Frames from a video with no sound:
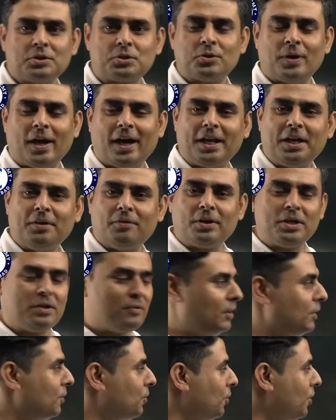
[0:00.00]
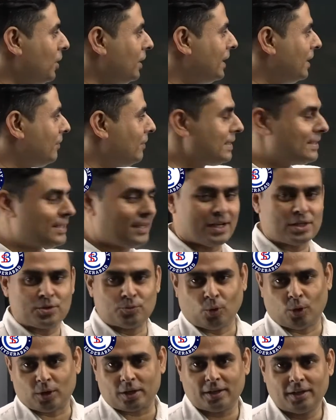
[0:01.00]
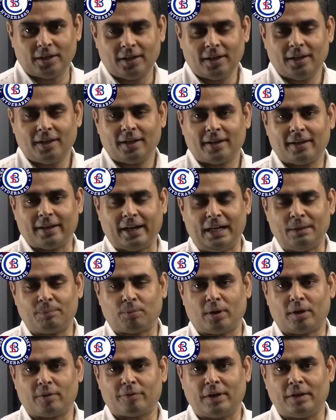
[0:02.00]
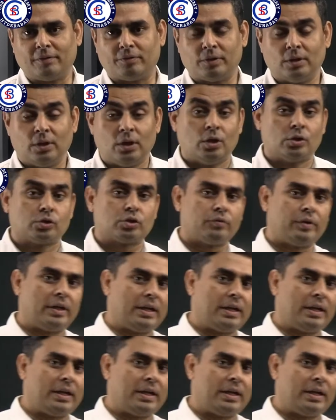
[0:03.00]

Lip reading: To anyone you will go, they will charge what? 9.5. So